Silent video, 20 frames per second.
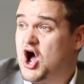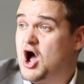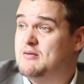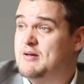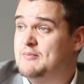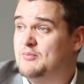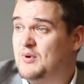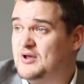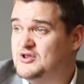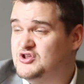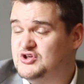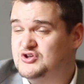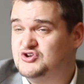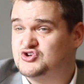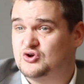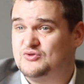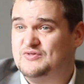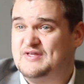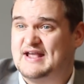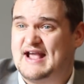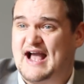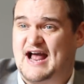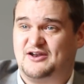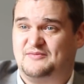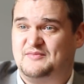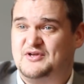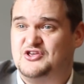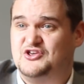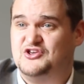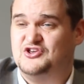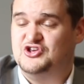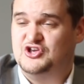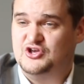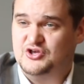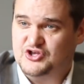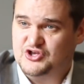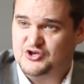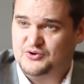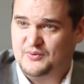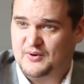I remember when you joined the academy,
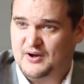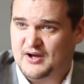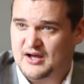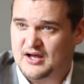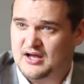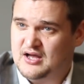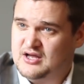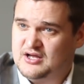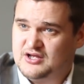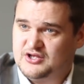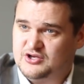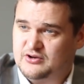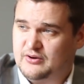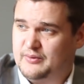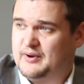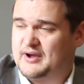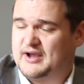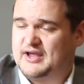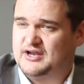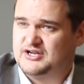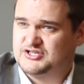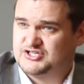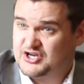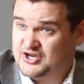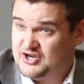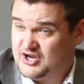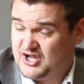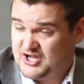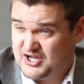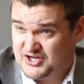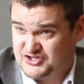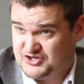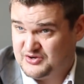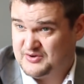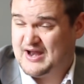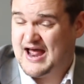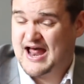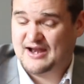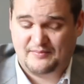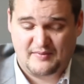you were working as
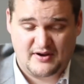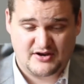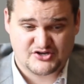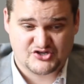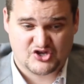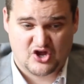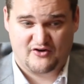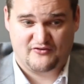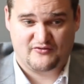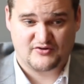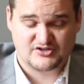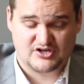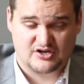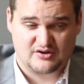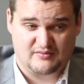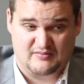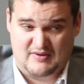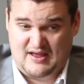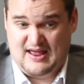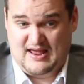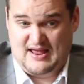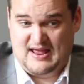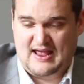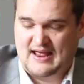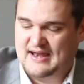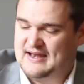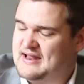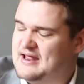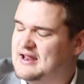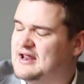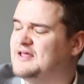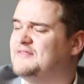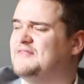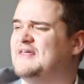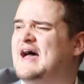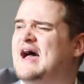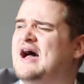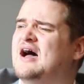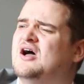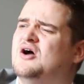doing admin stuff at
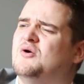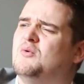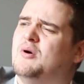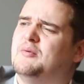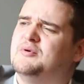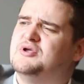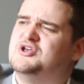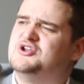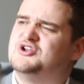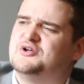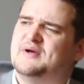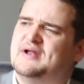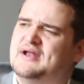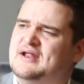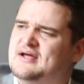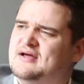that. What were you doing?